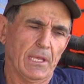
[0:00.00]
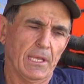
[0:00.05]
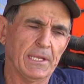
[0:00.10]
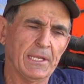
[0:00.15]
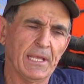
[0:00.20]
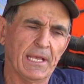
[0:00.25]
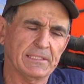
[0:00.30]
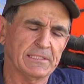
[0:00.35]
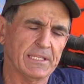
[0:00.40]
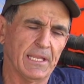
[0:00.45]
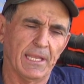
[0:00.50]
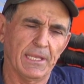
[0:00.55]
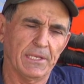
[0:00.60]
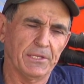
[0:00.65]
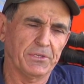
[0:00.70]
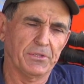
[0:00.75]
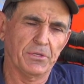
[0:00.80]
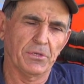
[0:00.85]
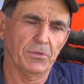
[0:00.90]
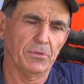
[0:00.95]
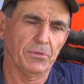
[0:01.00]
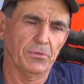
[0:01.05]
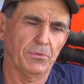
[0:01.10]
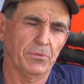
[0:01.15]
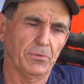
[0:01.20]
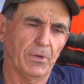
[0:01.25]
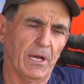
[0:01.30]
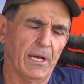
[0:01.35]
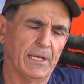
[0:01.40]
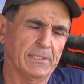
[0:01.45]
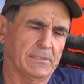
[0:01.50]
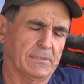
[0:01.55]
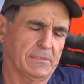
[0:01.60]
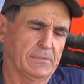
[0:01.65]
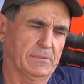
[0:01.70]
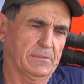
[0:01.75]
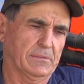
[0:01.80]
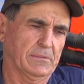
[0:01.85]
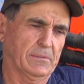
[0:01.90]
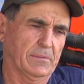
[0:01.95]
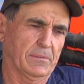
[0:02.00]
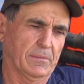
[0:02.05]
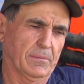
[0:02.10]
it has led to us,